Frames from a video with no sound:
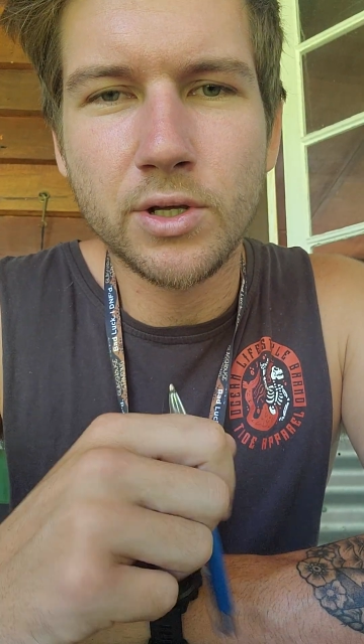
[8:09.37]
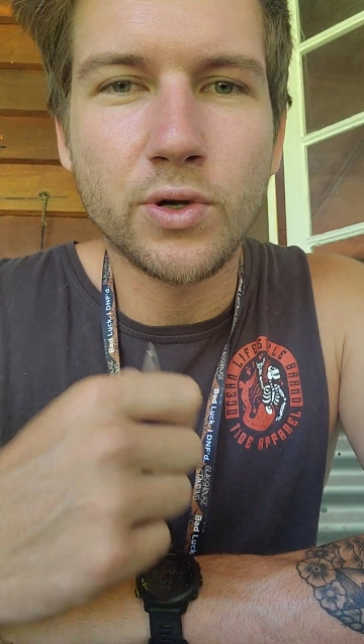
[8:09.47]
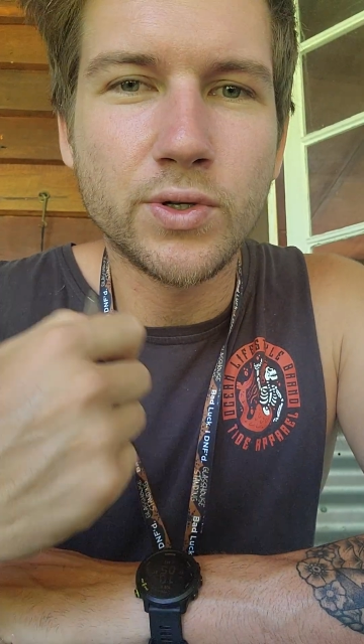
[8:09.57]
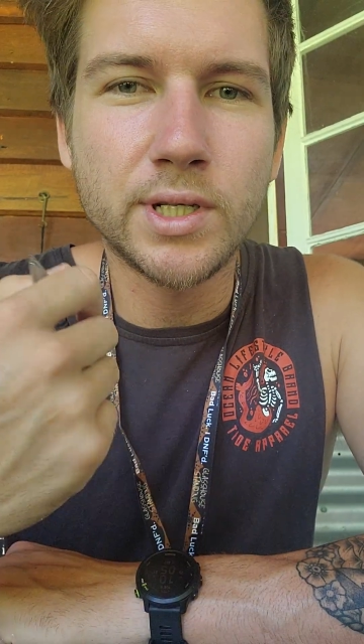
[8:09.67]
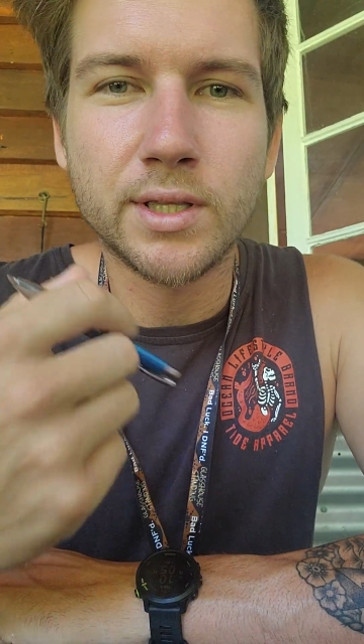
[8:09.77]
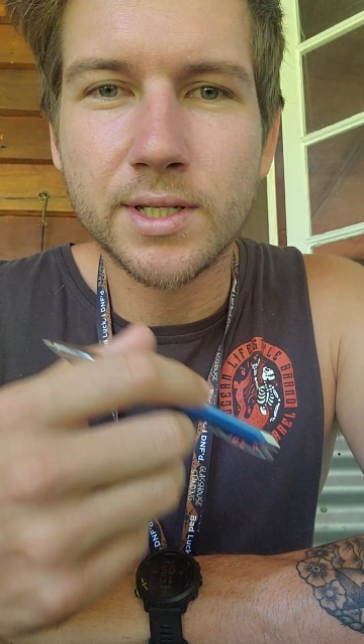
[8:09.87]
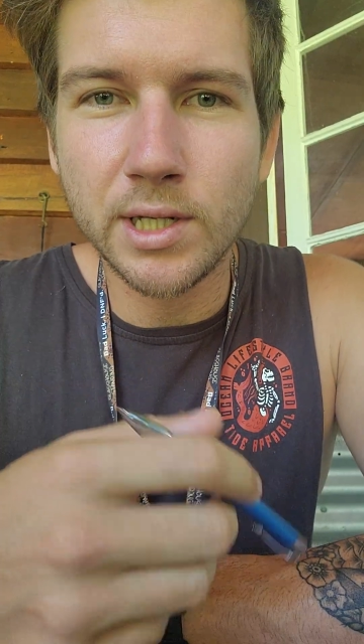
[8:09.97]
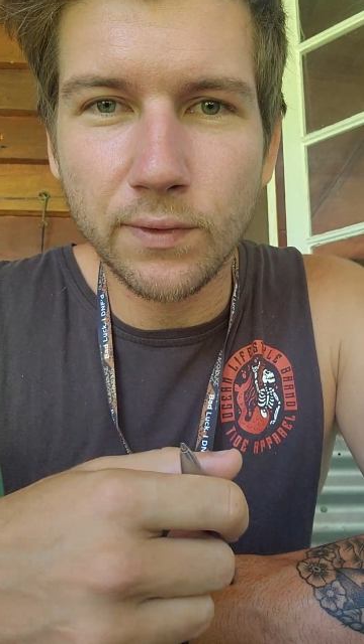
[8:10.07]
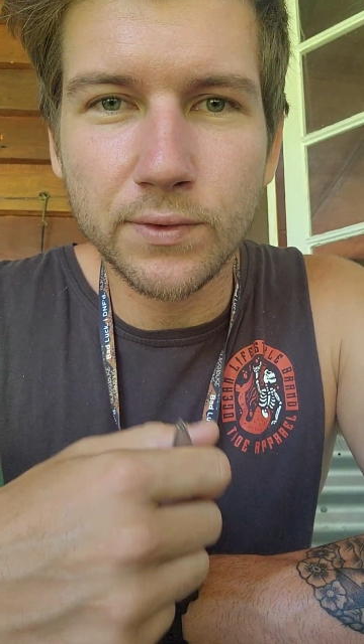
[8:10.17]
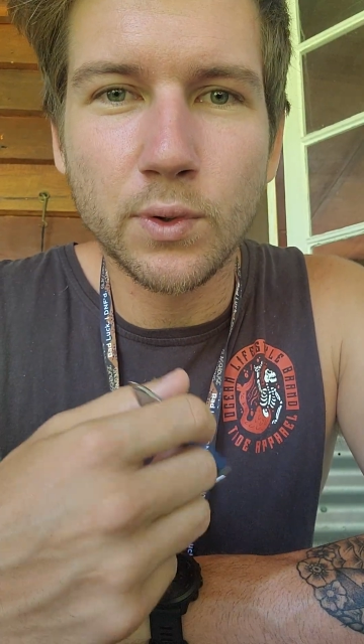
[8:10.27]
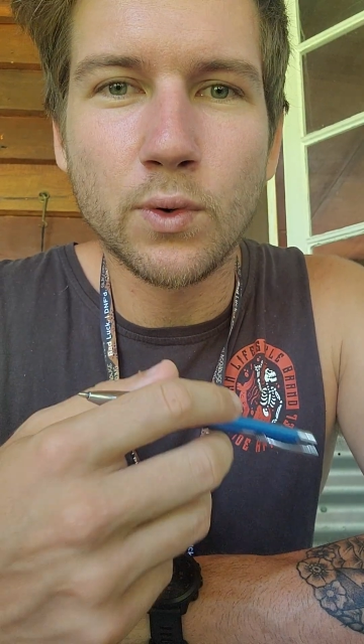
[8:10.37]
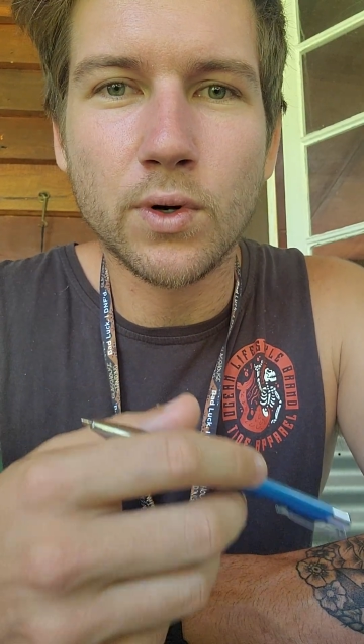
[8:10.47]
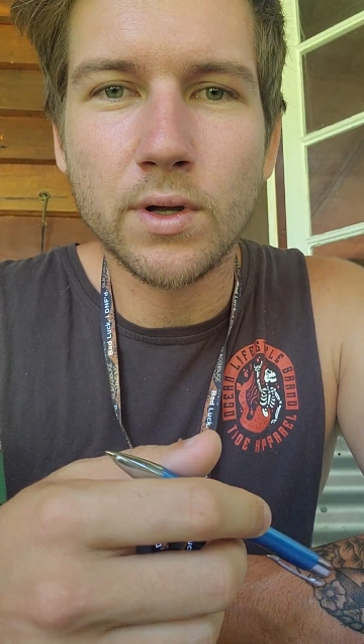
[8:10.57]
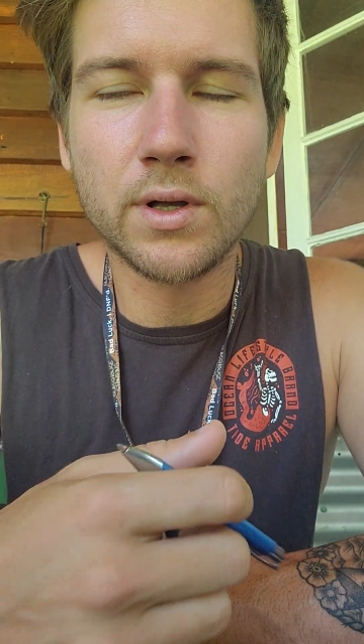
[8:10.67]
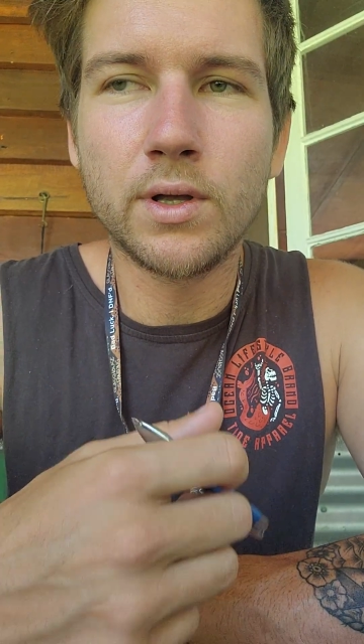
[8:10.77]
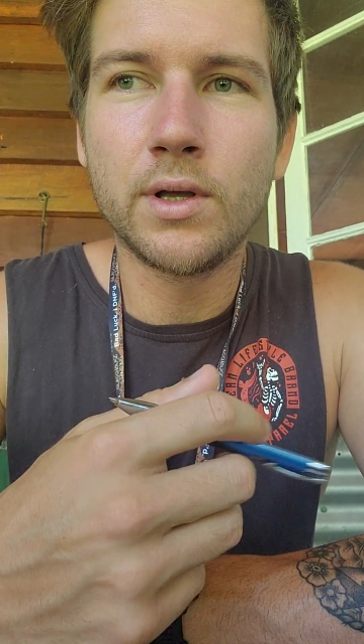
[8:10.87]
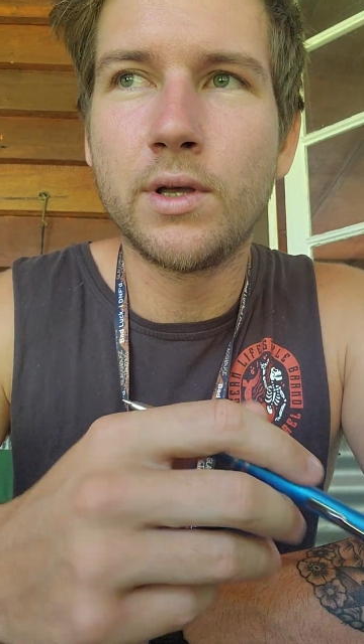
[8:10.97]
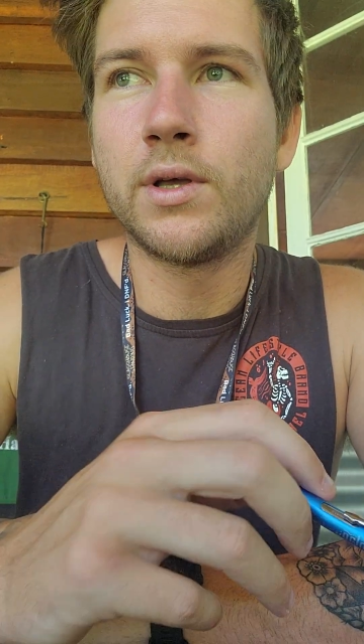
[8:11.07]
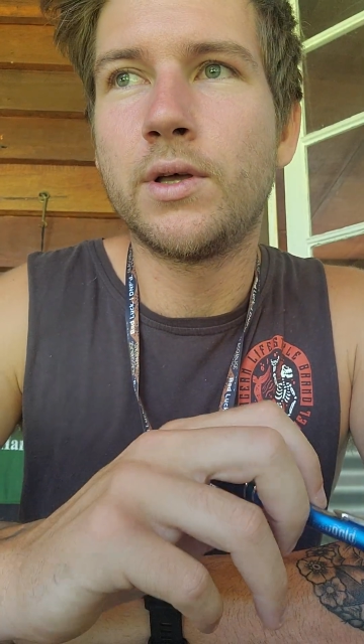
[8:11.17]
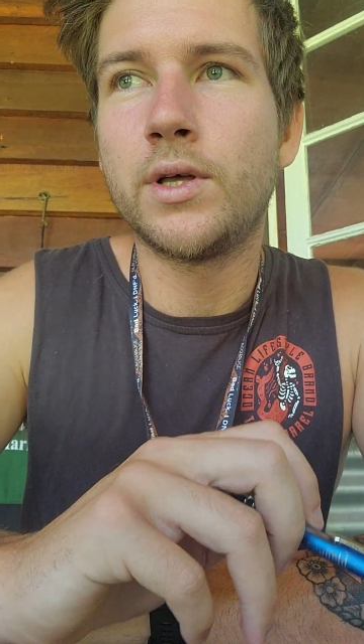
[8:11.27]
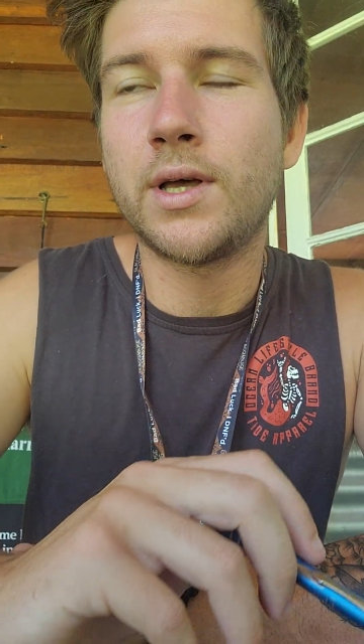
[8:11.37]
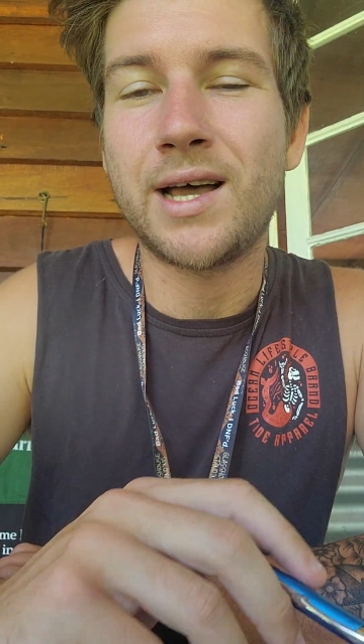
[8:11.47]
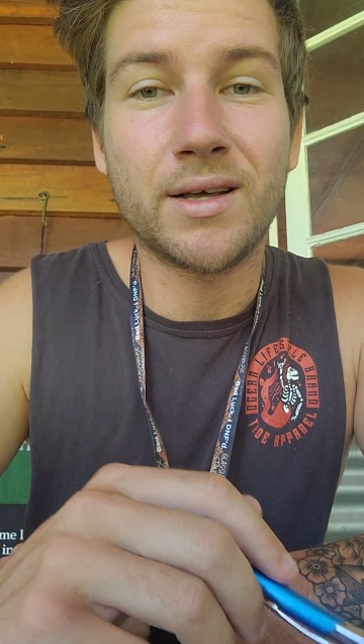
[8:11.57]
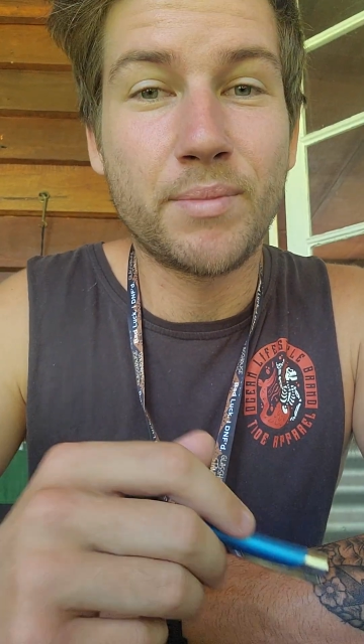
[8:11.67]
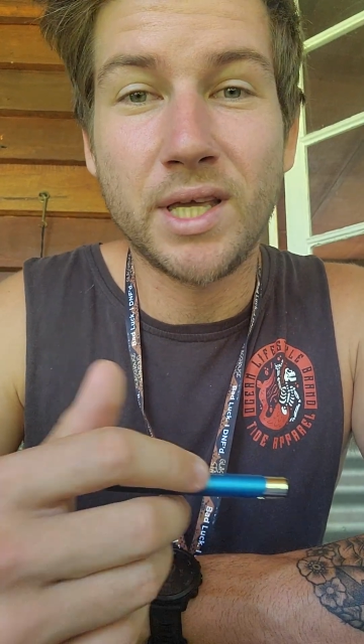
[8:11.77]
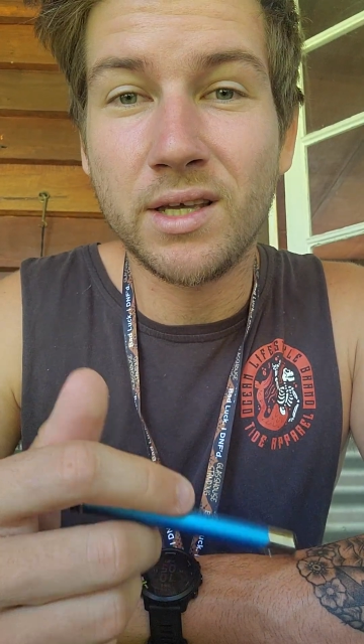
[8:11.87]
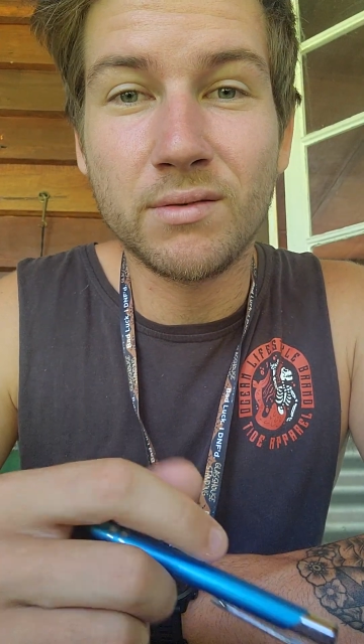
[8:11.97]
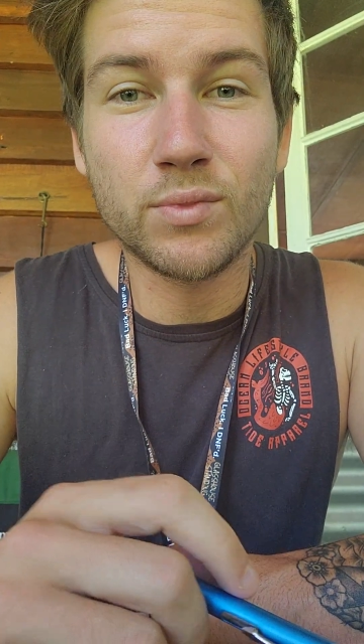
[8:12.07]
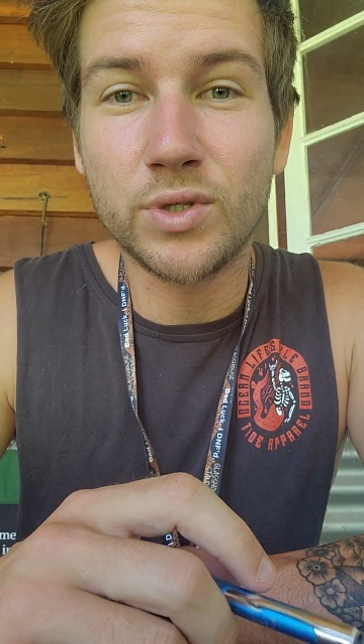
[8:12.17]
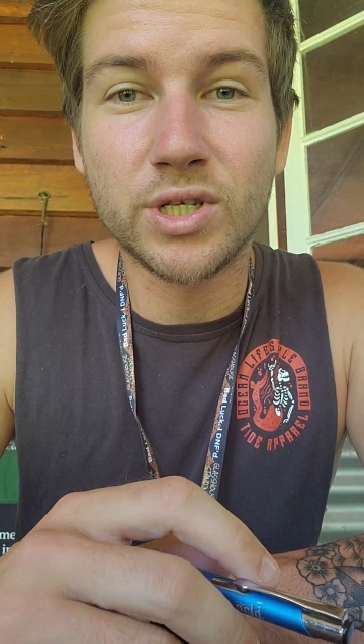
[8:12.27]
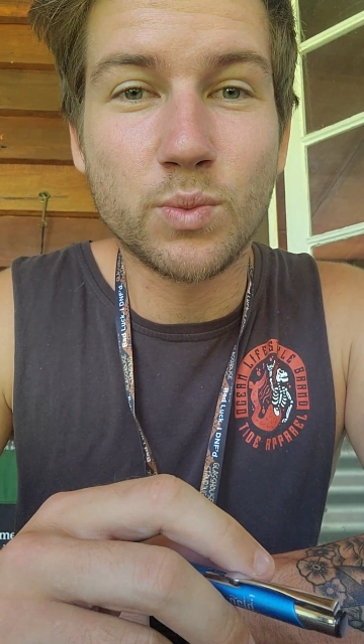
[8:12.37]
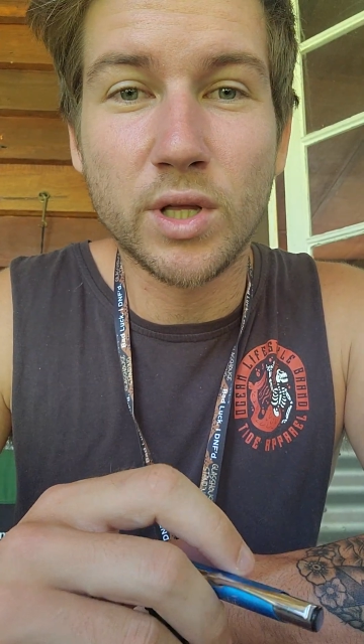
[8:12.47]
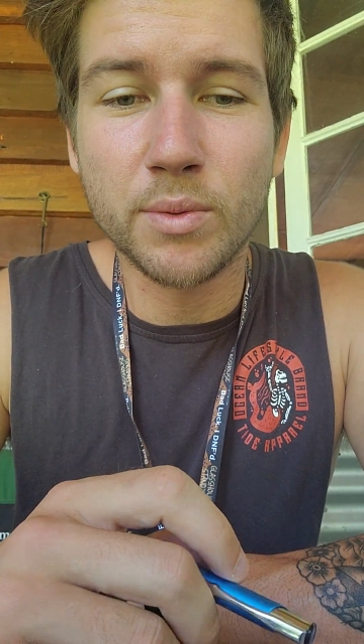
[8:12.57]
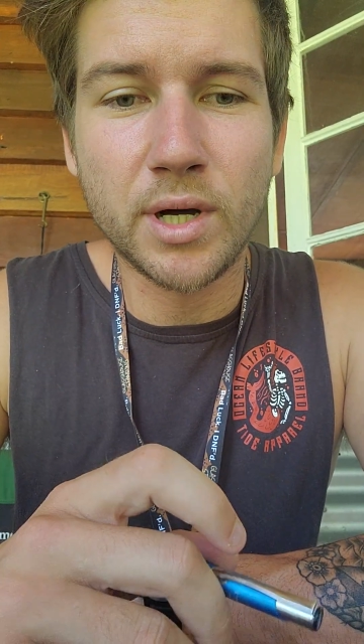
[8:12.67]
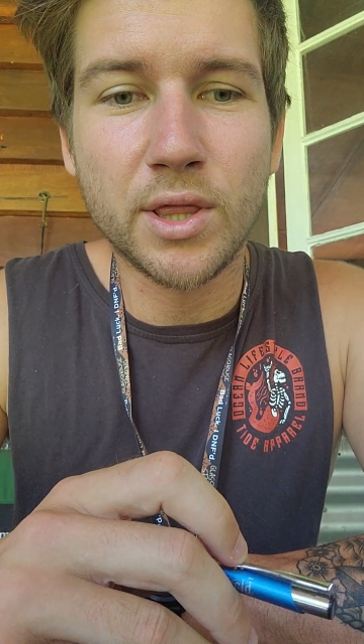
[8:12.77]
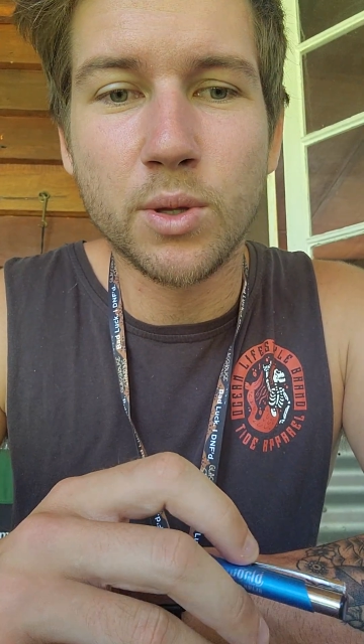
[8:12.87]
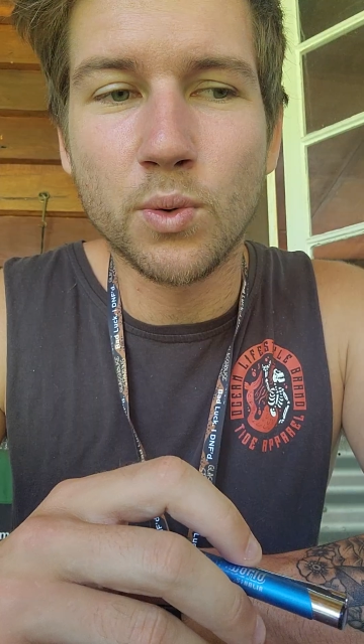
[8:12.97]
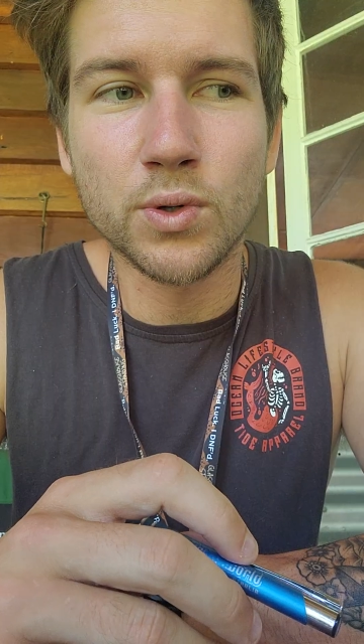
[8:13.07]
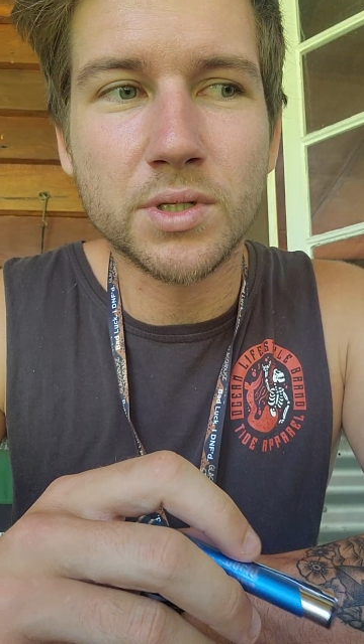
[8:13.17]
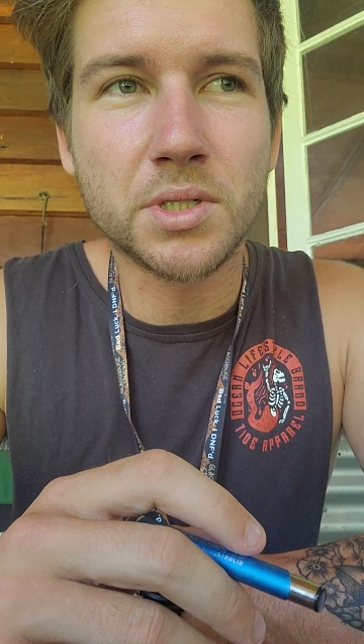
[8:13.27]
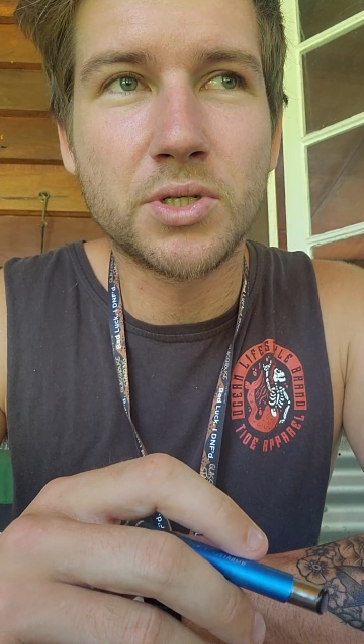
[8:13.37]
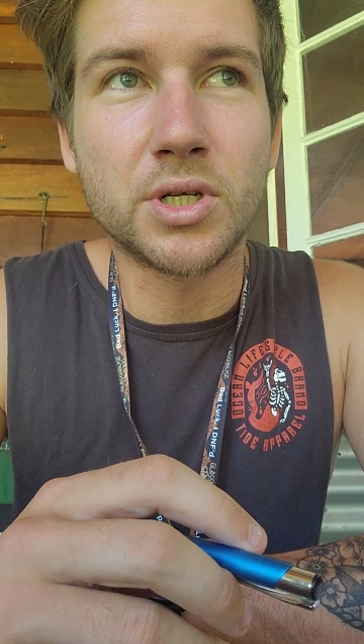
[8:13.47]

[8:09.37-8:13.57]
Using the self-talk, being just with my thoughts,